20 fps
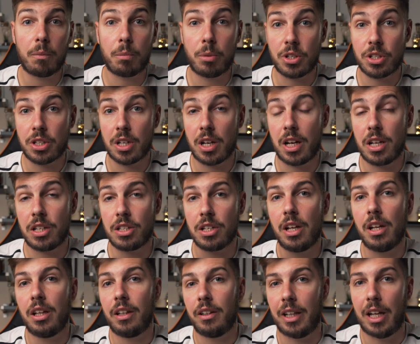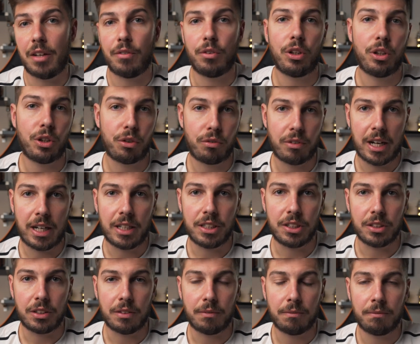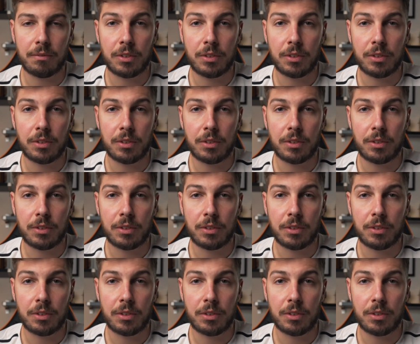precise level horizon.